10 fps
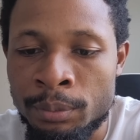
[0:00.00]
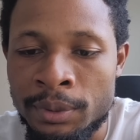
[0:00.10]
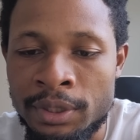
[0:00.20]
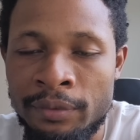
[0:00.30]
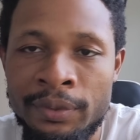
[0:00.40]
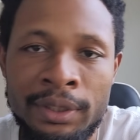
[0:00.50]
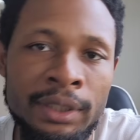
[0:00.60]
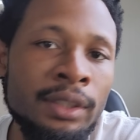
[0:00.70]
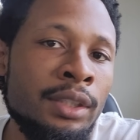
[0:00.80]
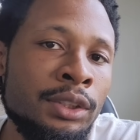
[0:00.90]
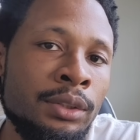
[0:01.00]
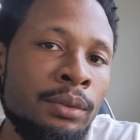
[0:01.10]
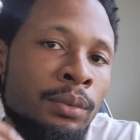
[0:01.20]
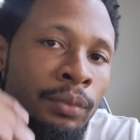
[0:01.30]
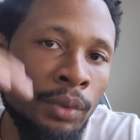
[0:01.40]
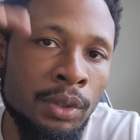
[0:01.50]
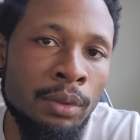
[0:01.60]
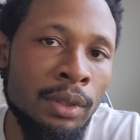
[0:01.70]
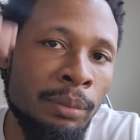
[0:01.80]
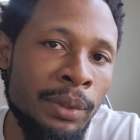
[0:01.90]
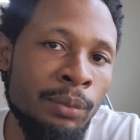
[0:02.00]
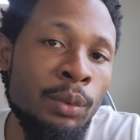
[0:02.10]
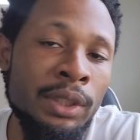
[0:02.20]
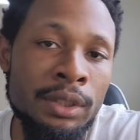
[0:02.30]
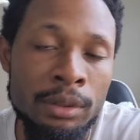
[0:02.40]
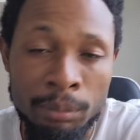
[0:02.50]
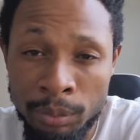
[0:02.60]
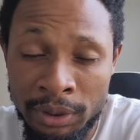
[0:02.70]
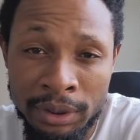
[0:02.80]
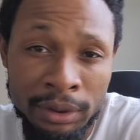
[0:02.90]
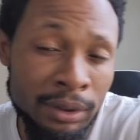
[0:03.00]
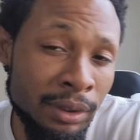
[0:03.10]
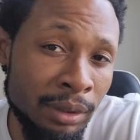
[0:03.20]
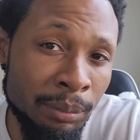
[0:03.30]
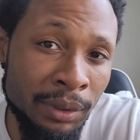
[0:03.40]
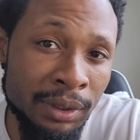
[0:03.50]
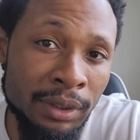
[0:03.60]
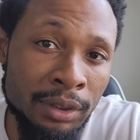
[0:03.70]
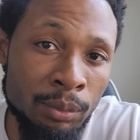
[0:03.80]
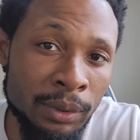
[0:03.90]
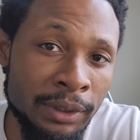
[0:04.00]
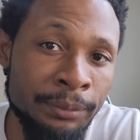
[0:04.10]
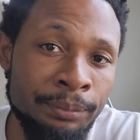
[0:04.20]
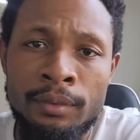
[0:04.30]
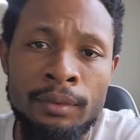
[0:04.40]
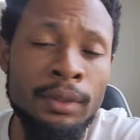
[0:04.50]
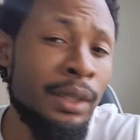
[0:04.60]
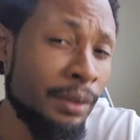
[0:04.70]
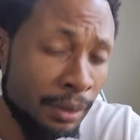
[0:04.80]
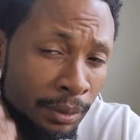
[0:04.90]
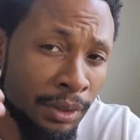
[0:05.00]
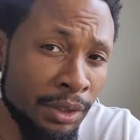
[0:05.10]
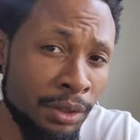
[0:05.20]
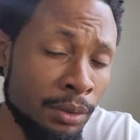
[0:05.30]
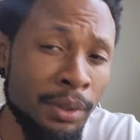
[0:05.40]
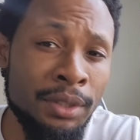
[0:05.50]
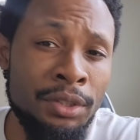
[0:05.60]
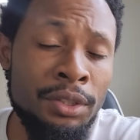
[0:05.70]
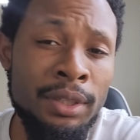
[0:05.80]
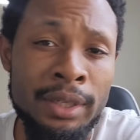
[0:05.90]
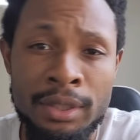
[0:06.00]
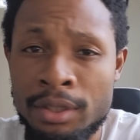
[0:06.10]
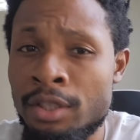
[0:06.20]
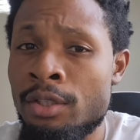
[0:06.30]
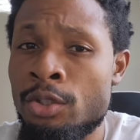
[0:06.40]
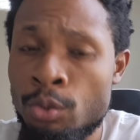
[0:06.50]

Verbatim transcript: specifically. And also, if we go up, it went into British Columbia as well. Now, here is the USGS